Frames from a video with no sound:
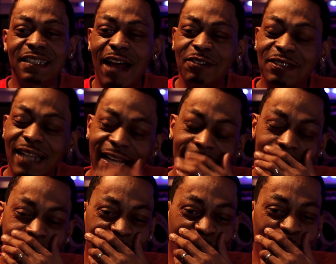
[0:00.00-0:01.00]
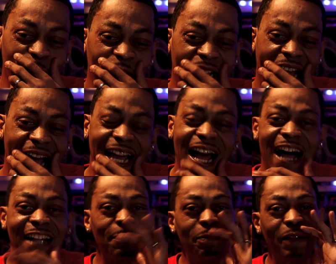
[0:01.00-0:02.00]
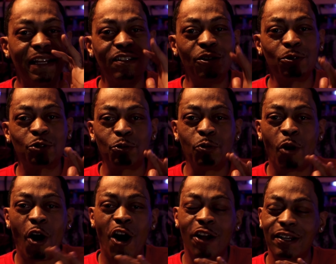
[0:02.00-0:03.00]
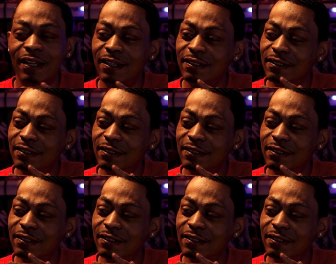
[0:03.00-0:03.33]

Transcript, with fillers: I was like, you know, I contemplated a little too hard,